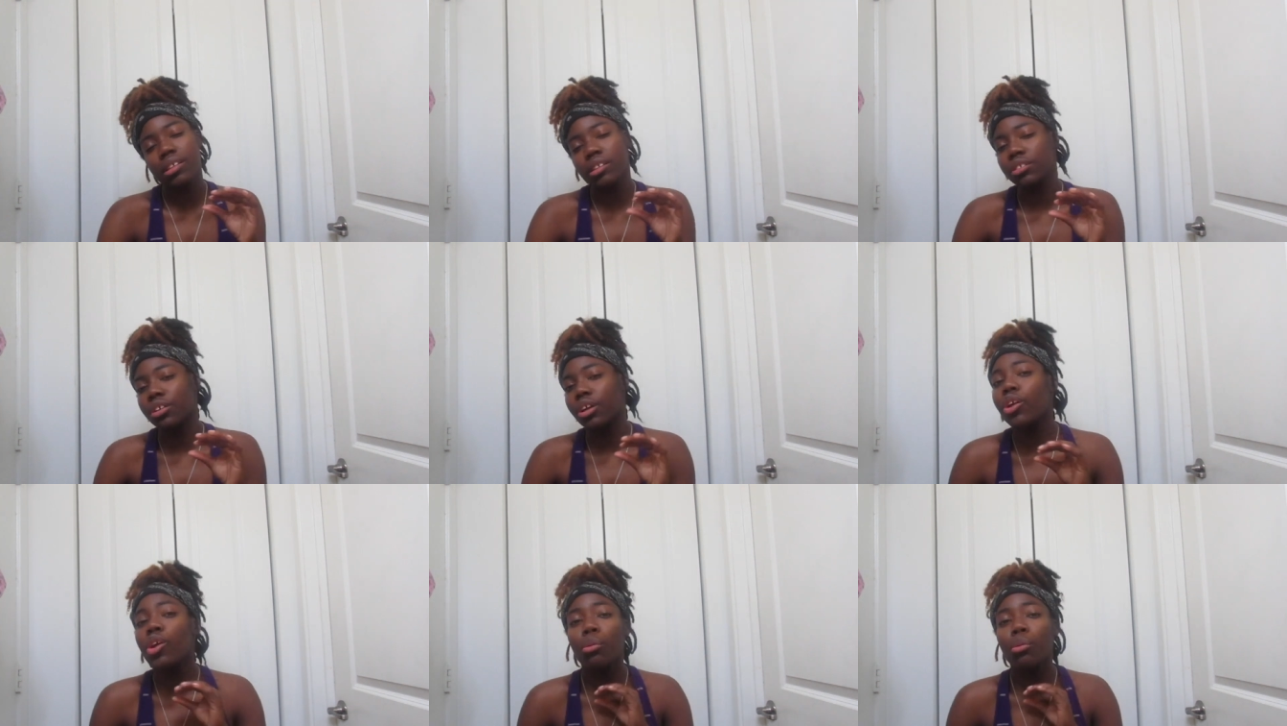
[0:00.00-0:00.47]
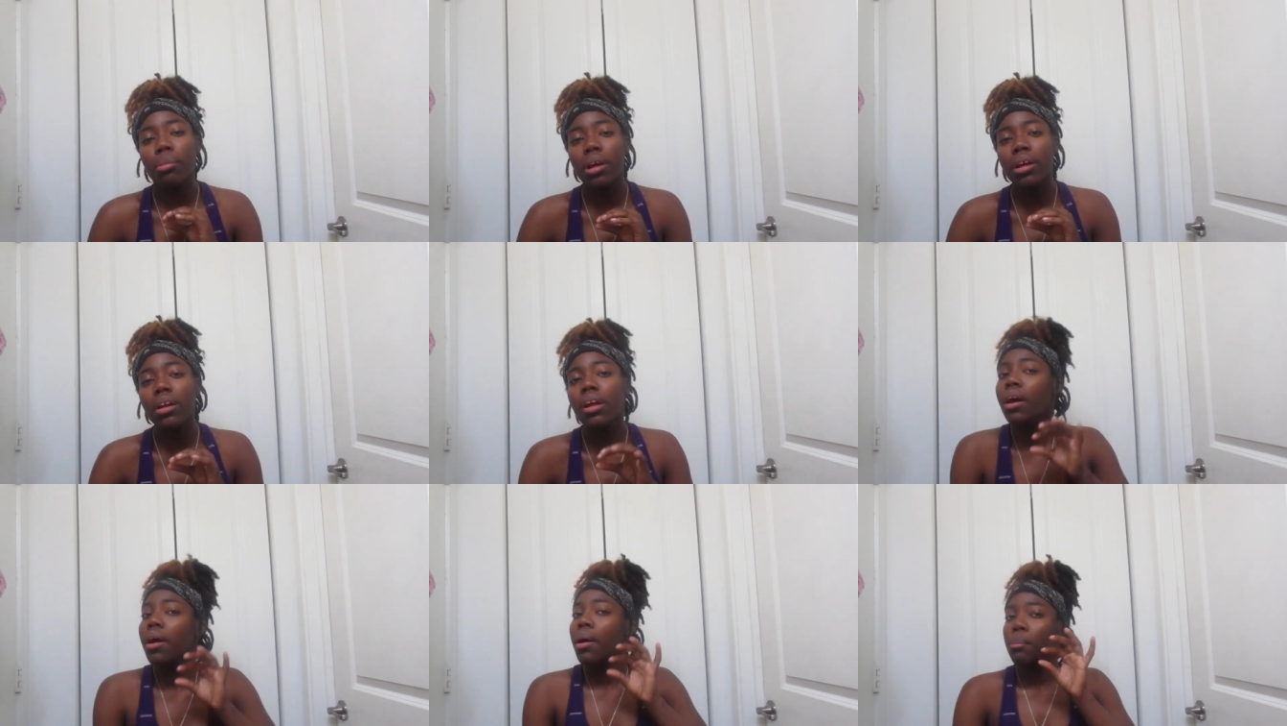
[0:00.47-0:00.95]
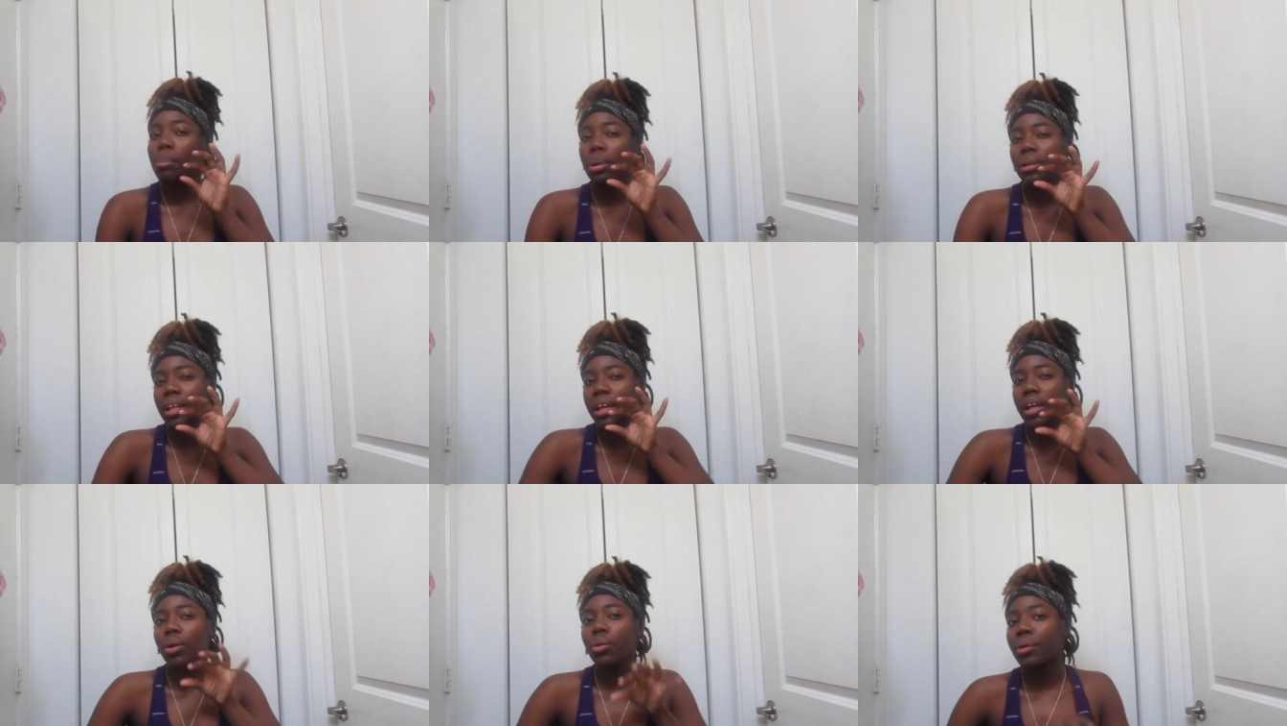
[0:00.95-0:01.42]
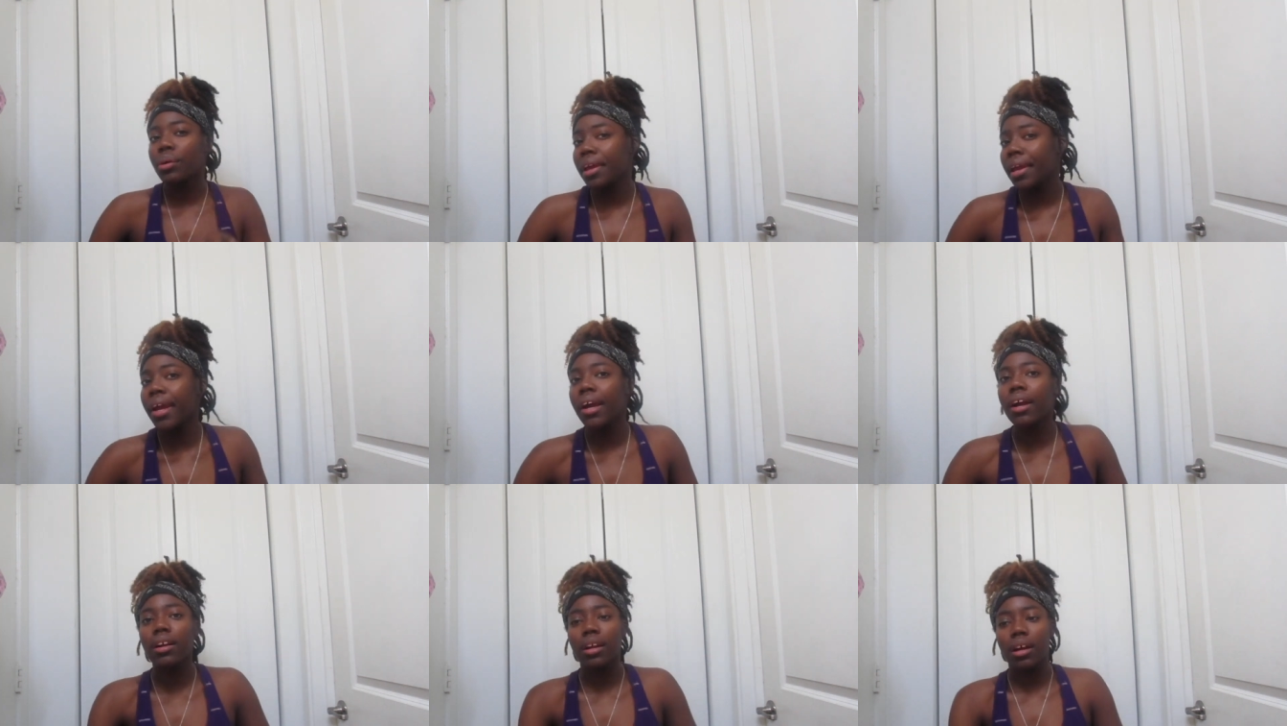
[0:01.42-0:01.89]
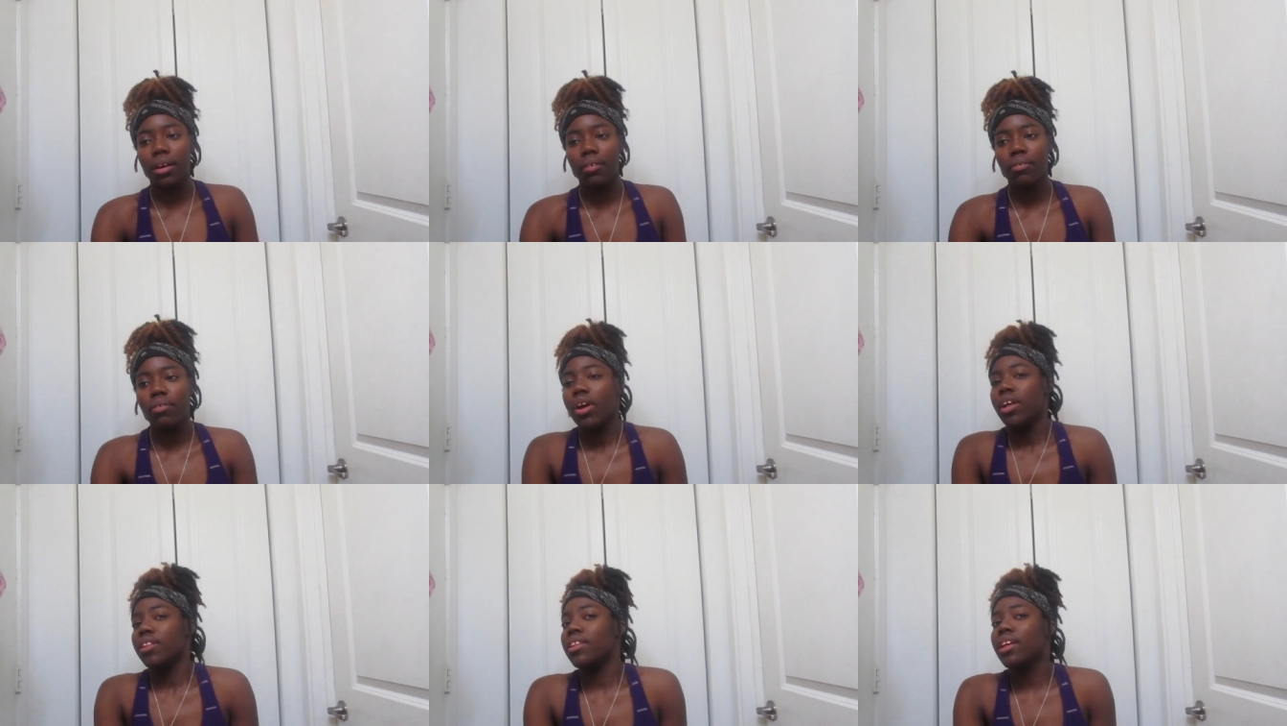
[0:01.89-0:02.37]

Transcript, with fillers: that you're human, but they don't care enough.